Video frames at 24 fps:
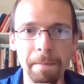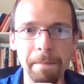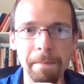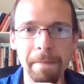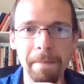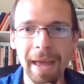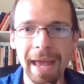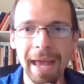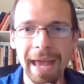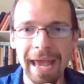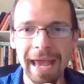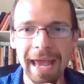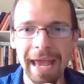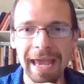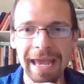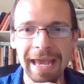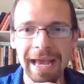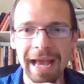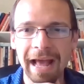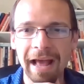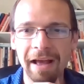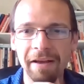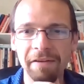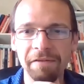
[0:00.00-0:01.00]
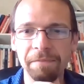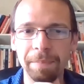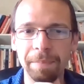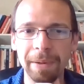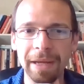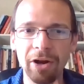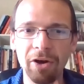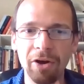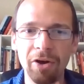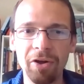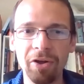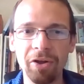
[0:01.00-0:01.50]
may have
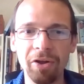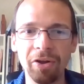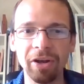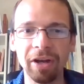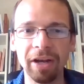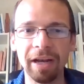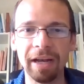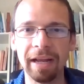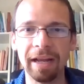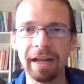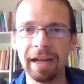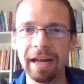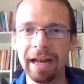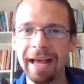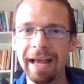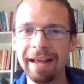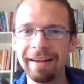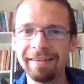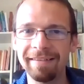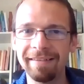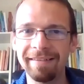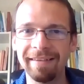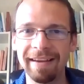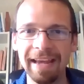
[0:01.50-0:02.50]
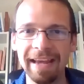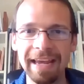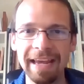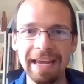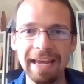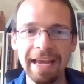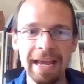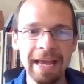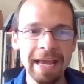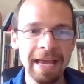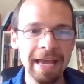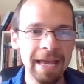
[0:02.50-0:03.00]
been on. Let's
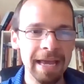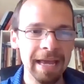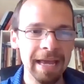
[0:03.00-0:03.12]
see